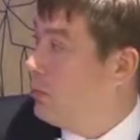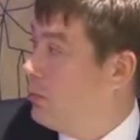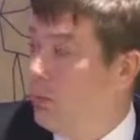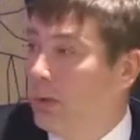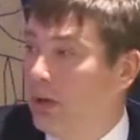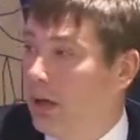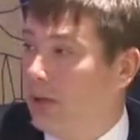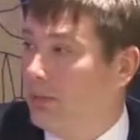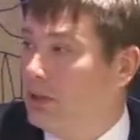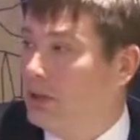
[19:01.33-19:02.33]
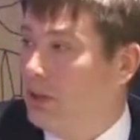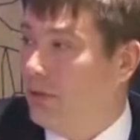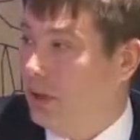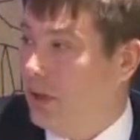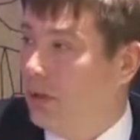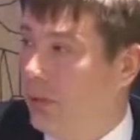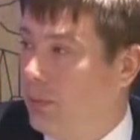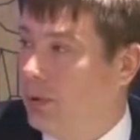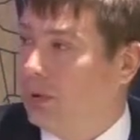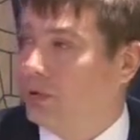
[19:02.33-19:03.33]
woman after severe
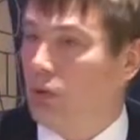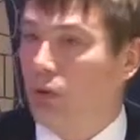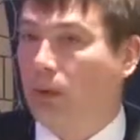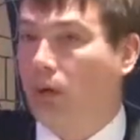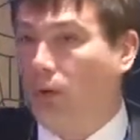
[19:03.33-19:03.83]
criminal trauma